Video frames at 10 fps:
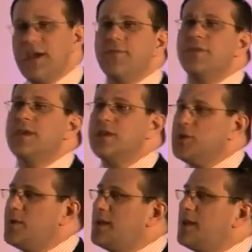everything
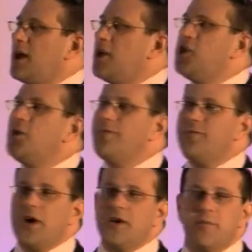to a new
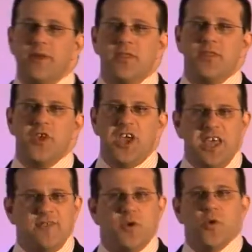environment that
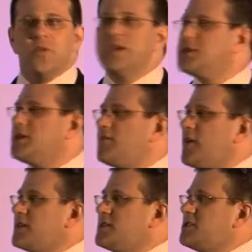gives you all these
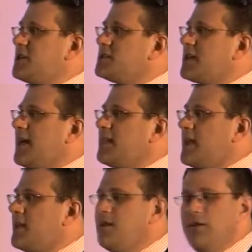advantages, and
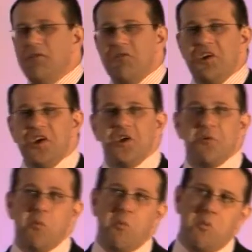then your
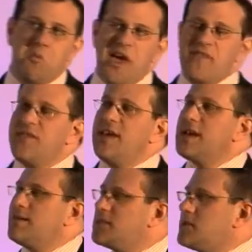FD
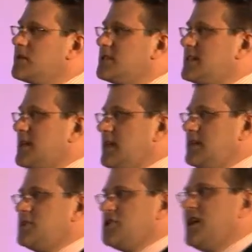comes along and says, I need
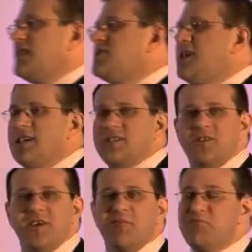to change this, and
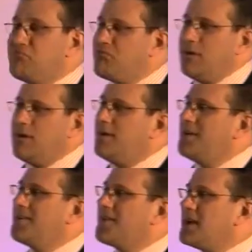you go,
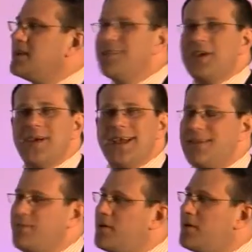we can't do it
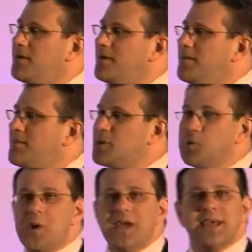anymore because
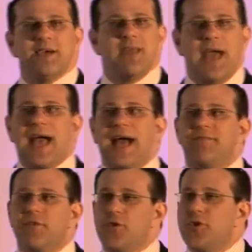we don't
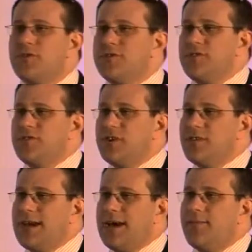have authority to do
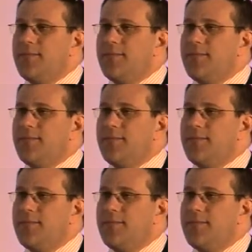that.